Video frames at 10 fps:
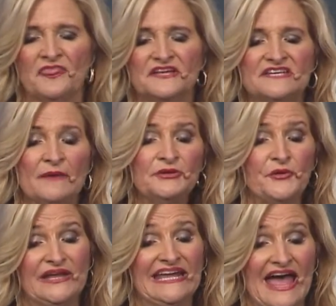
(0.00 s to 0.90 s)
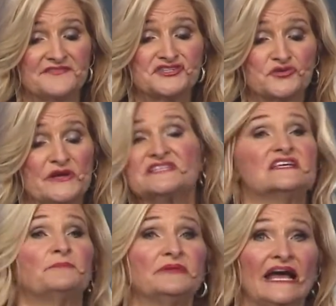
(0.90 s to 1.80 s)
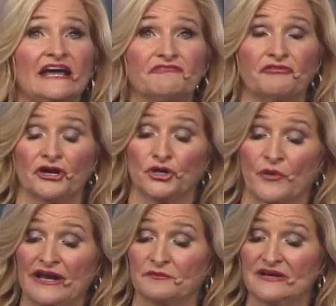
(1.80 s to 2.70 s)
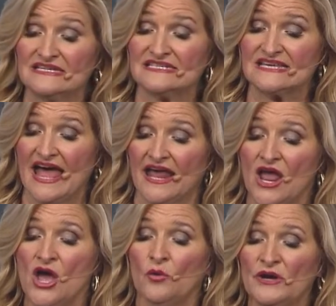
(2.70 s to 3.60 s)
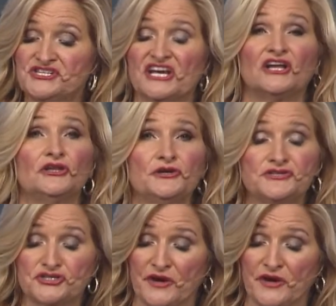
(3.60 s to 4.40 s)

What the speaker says: The WEF's twisted plan for a great reset, which includes